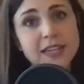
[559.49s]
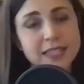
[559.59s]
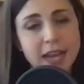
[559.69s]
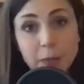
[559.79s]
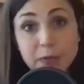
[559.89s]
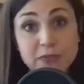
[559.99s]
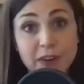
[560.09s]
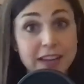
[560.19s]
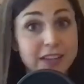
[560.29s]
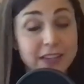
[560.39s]
to help you
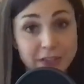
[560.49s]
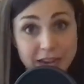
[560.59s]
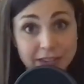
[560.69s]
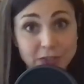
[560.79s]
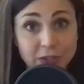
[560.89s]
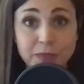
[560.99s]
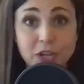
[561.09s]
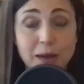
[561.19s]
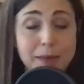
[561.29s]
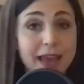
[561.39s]
find your next dream
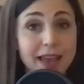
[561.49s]
job